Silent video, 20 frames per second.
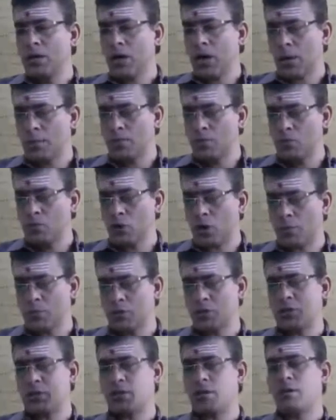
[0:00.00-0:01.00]

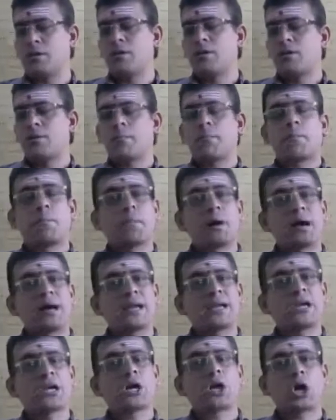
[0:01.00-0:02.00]
absorption,
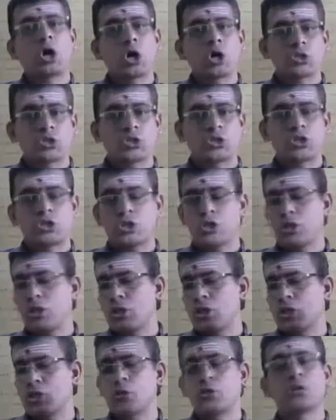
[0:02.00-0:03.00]
my cost
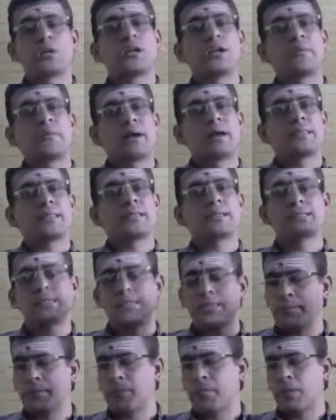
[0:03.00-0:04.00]
should remain the
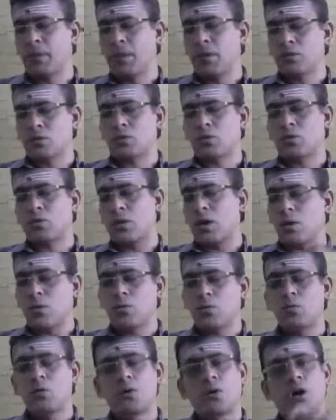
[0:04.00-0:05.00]
same. So
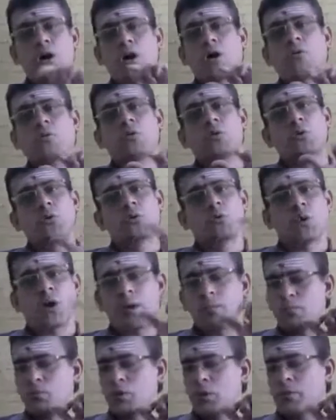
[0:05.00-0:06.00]
now, how do you
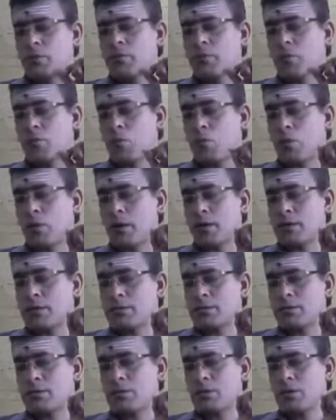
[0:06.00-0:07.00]
absorb your
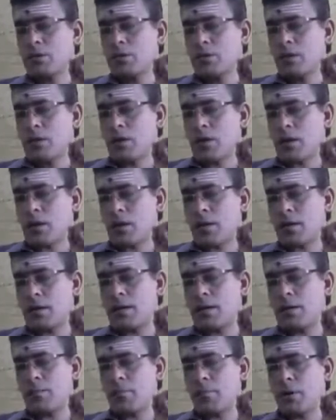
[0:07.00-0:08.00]
overheads?
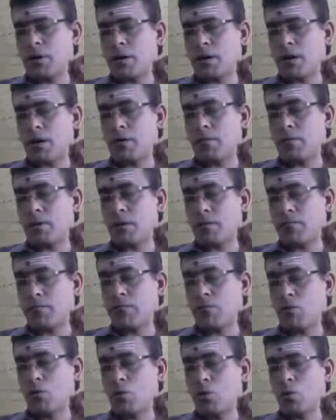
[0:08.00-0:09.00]
Rate per hour,
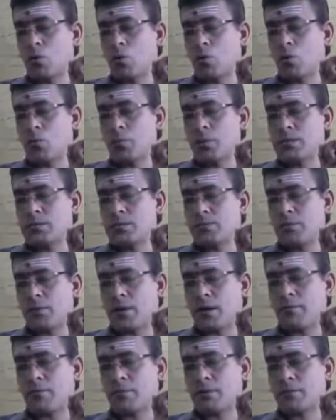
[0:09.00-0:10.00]
4 rupees
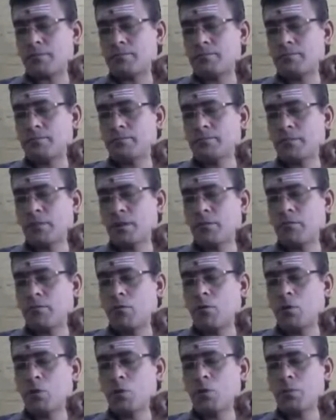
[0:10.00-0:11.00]
per hour.
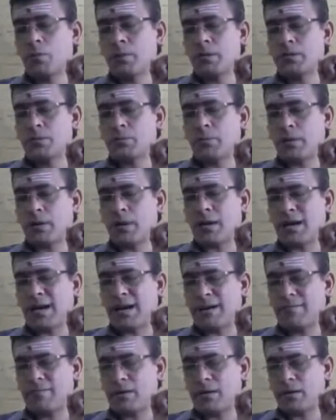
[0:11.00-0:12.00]
4 rupees per
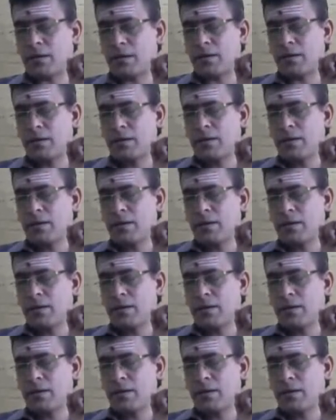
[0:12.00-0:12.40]
hour